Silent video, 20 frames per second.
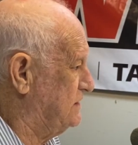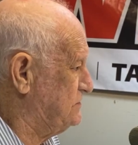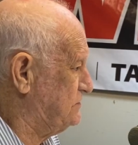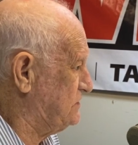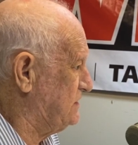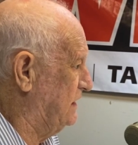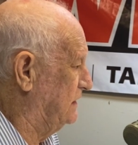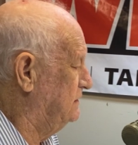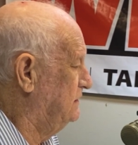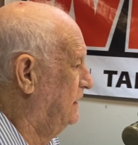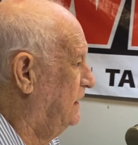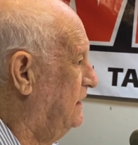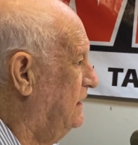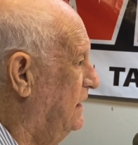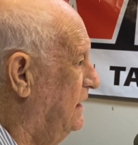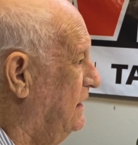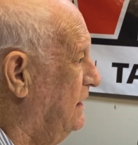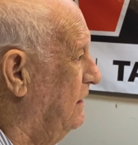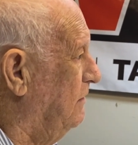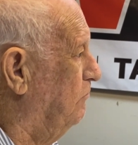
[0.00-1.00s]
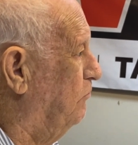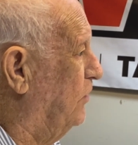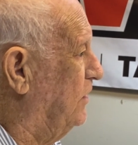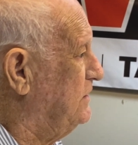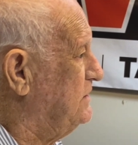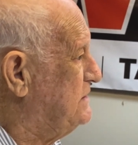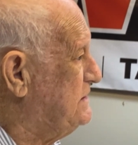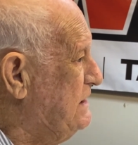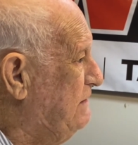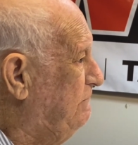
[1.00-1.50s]
say,
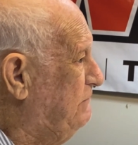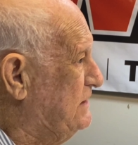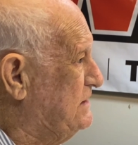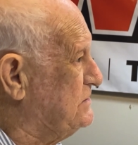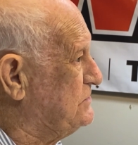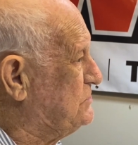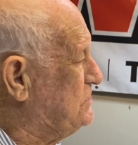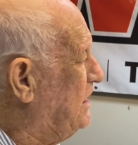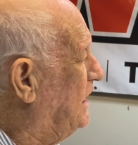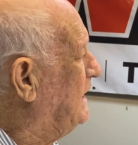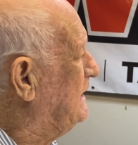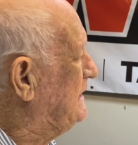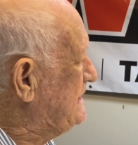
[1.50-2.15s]
but TV is not